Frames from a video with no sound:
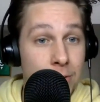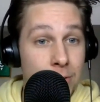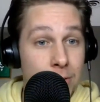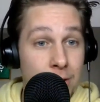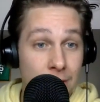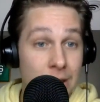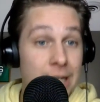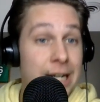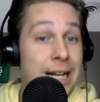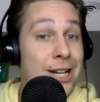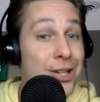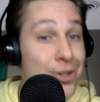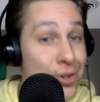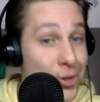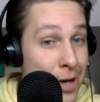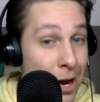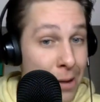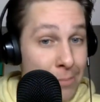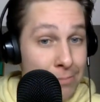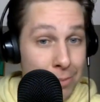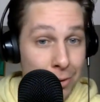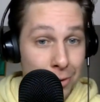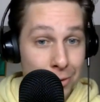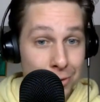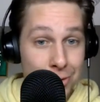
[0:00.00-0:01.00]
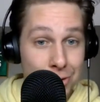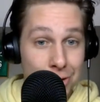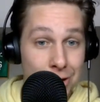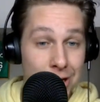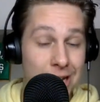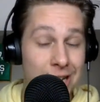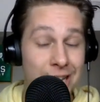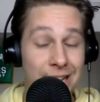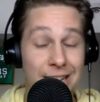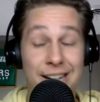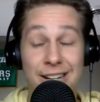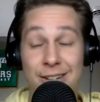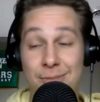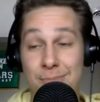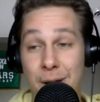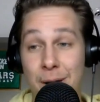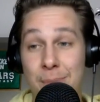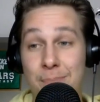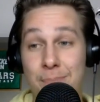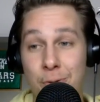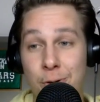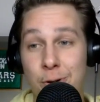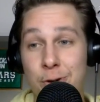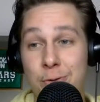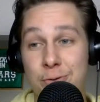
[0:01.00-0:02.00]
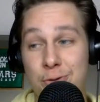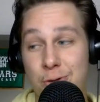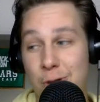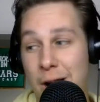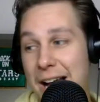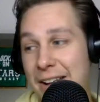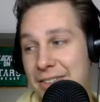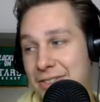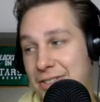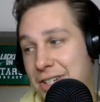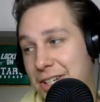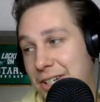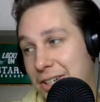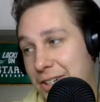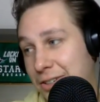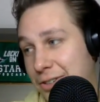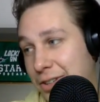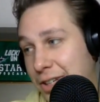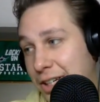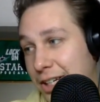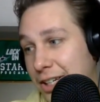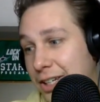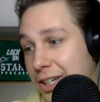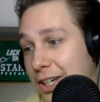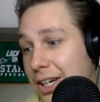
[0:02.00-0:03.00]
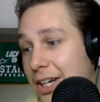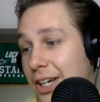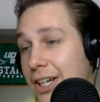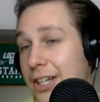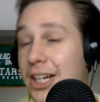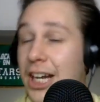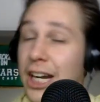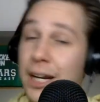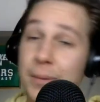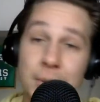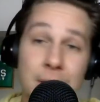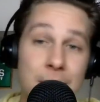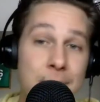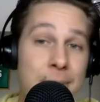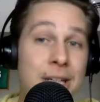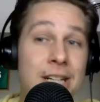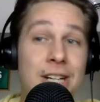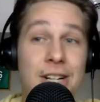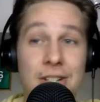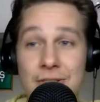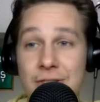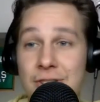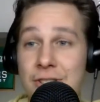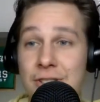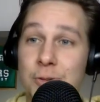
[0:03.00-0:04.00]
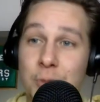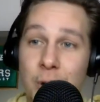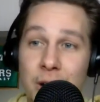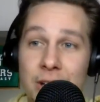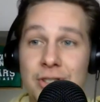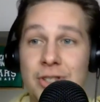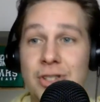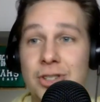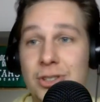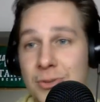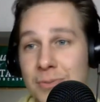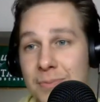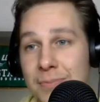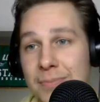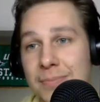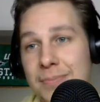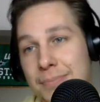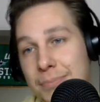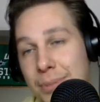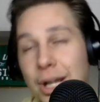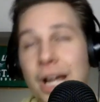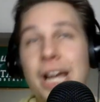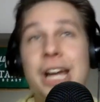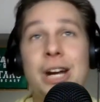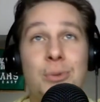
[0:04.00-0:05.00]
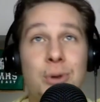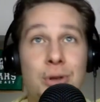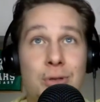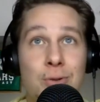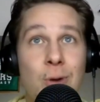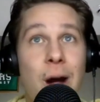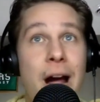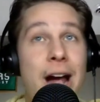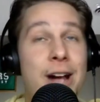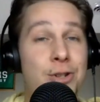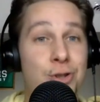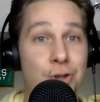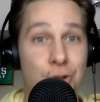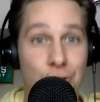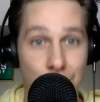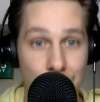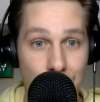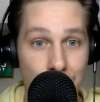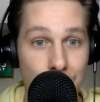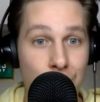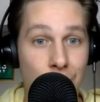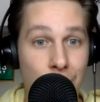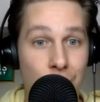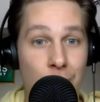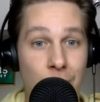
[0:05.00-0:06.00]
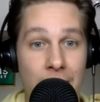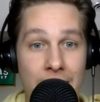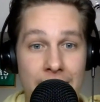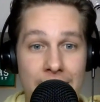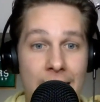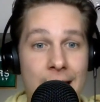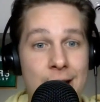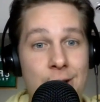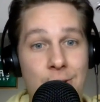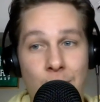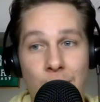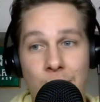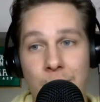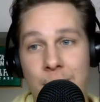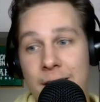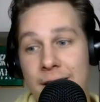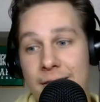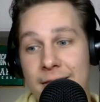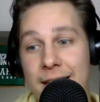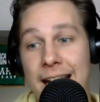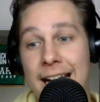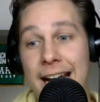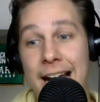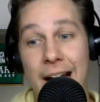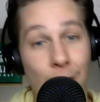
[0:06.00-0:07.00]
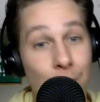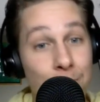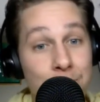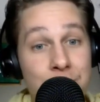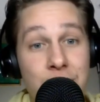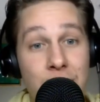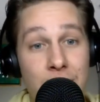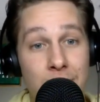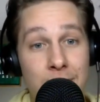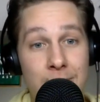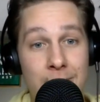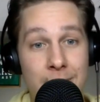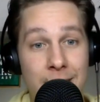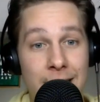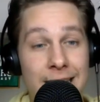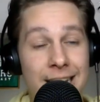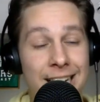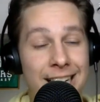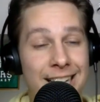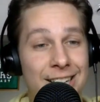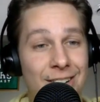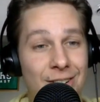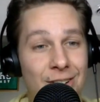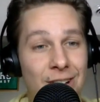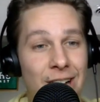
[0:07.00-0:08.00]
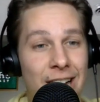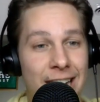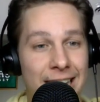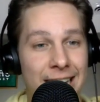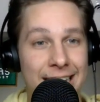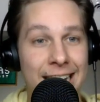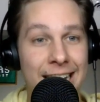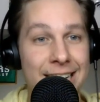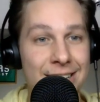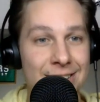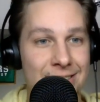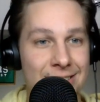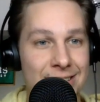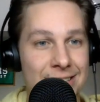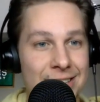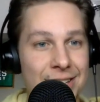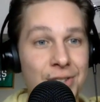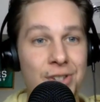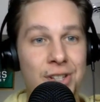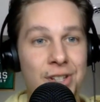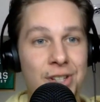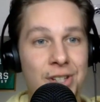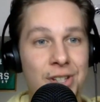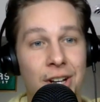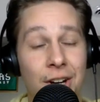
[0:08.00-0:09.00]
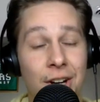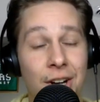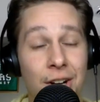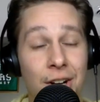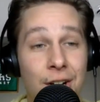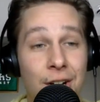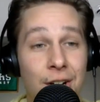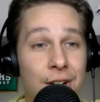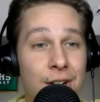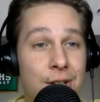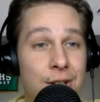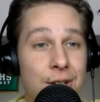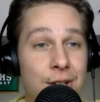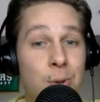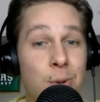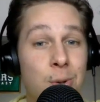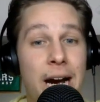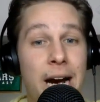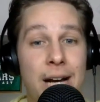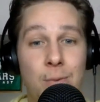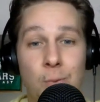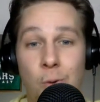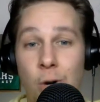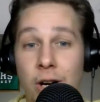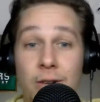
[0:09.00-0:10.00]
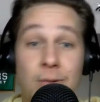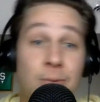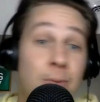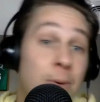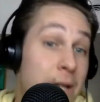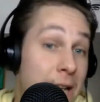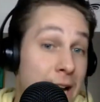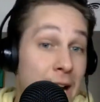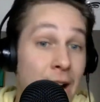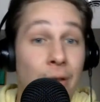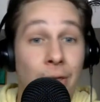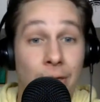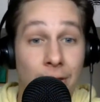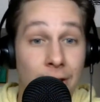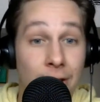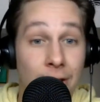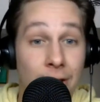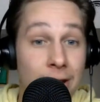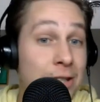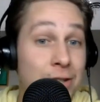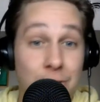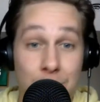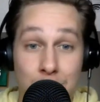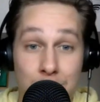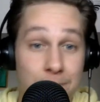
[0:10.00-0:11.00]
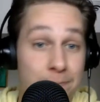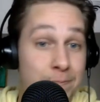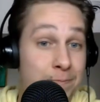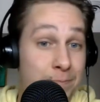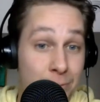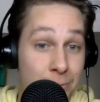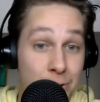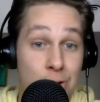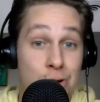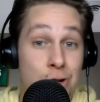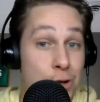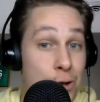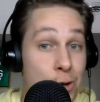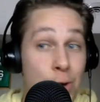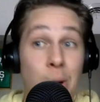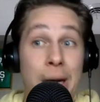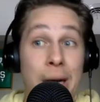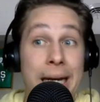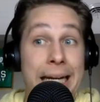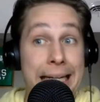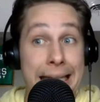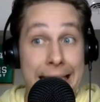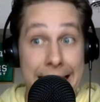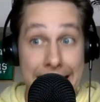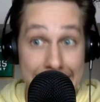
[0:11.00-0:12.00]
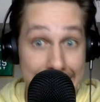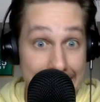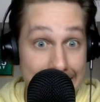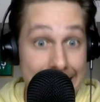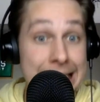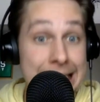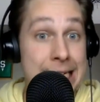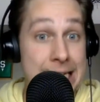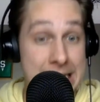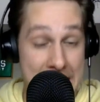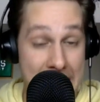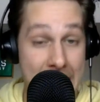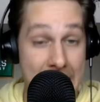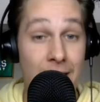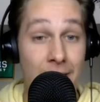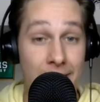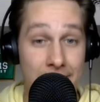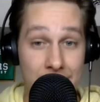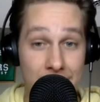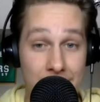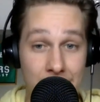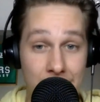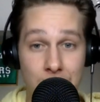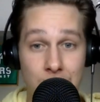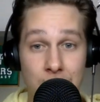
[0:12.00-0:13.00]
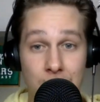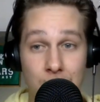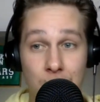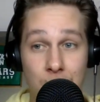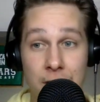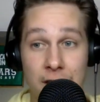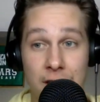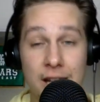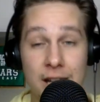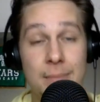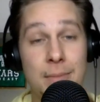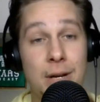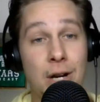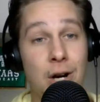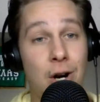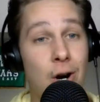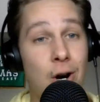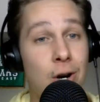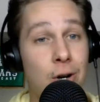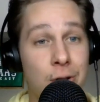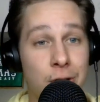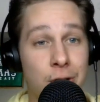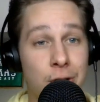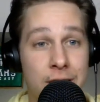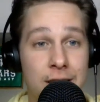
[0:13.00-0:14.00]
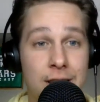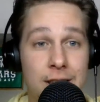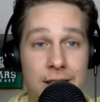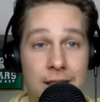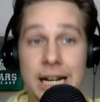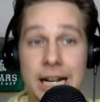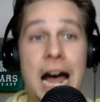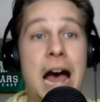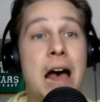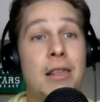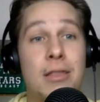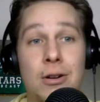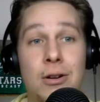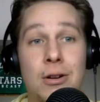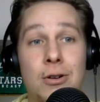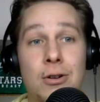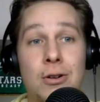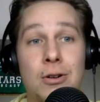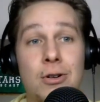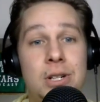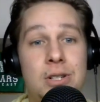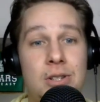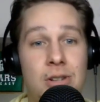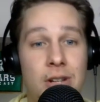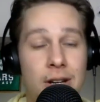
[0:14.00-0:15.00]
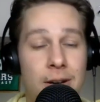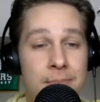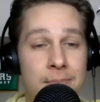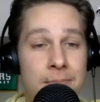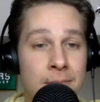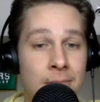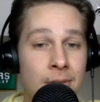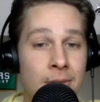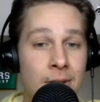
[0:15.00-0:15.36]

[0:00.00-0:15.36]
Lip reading: even his numbers improved drastically, namely because he was playing with Ryan Suter. I don't think that helped him in a lot of cases. And you add what we now think is 2 elite talents with him and Harley. Yeah, they're going to